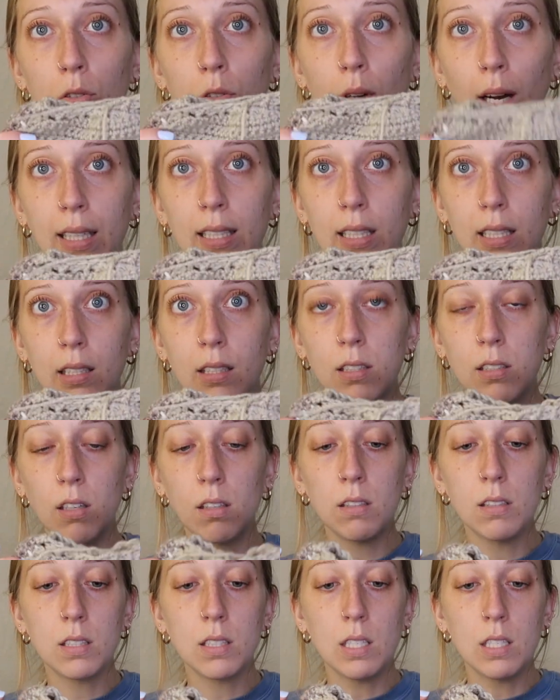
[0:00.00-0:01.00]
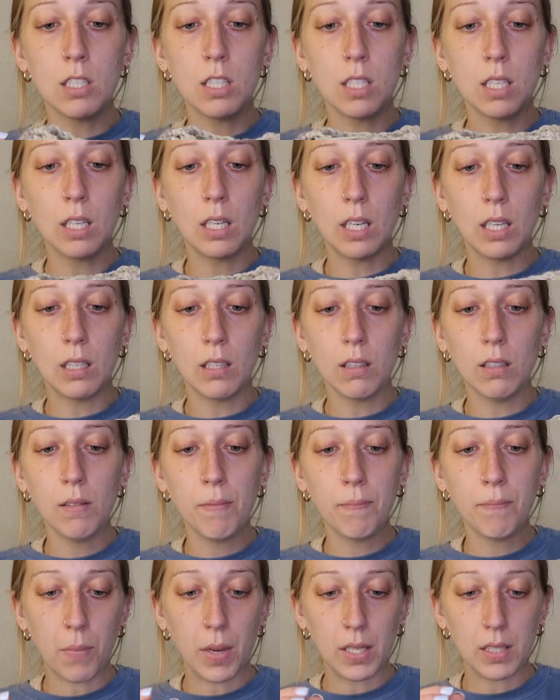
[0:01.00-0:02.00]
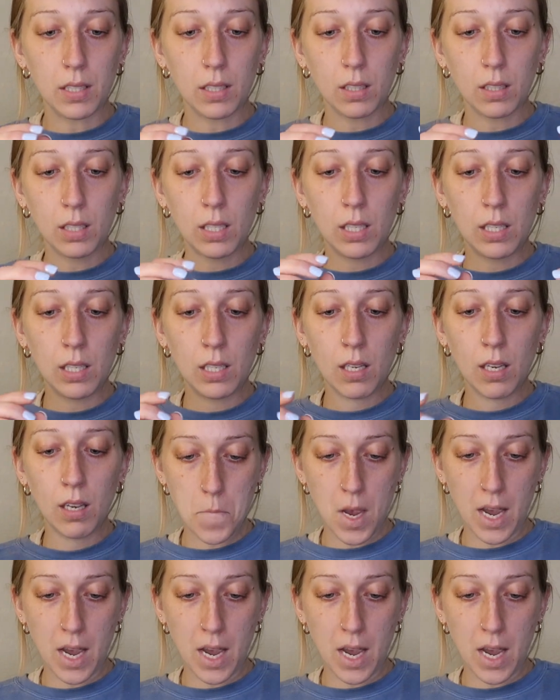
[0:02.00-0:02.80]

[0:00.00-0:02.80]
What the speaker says: I did start cinching it in. Basically,